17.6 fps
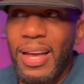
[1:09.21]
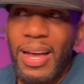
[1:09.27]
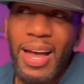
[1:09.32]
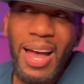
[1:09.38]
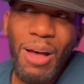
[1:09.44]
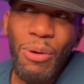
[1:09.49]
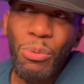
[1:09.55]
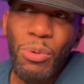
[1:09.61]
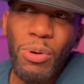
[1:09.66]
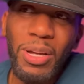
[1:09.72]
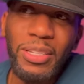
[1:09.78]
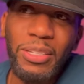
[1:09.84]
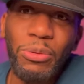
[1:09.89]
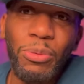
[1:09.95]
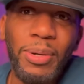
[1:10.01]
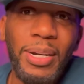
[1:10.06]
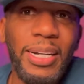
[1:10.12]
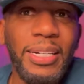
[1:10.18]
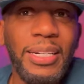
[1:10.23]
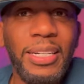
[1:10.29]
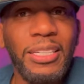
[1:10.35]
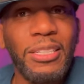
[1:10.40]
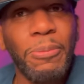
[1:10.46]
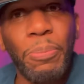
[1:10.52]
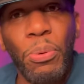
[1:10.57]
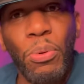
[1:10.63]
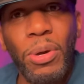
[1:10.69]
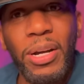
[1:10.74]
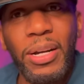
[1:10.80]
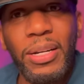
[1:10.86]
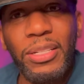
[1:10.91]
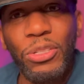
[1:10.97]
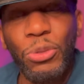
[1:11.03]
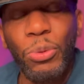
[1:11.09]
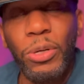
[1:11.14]
I wasn't really disappointed
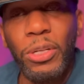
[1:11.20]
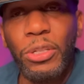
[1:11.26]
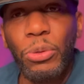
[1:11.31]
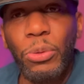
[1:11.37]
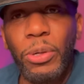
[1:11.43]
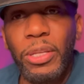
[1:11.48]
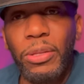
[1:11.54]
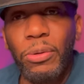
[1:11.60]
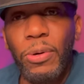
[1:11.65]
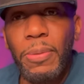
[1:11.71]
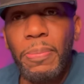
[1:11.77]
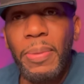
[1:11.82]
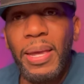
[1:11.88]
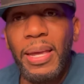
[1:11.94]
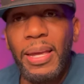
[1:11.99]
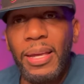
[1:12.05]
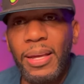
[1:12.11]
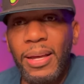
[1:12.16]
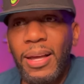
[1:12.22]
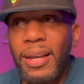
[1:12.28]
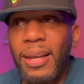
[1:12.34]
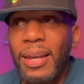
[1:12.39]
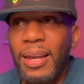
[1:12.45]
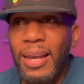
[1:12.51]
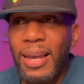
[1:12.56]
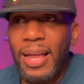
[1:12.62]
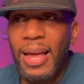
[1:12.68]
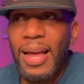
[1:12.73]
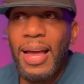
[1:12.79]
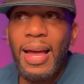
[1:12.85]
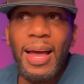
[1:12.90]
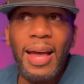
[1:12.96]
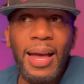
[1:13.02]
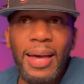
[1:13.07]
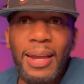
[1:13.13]
in 2023, man. A
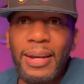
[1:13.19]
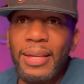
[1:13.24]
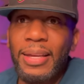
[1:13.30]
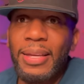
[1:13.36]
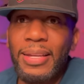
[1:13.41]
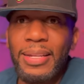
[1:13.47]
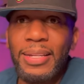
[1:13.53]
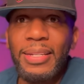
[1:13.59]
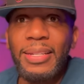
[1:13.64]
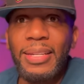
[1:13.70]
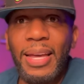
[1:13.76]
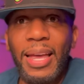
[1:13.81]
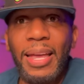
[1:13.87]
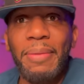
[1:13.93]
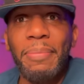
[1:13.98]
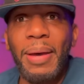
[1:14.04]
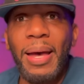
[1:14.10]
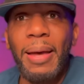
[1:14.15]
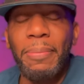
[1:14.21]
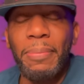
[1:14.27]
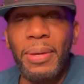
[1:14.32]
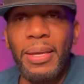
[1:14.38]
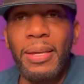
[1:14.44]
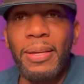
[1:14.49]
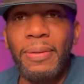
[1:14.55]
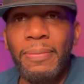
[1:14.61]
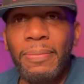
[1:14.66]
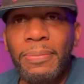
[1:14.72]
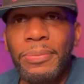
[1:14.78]
lot of heat came out, man.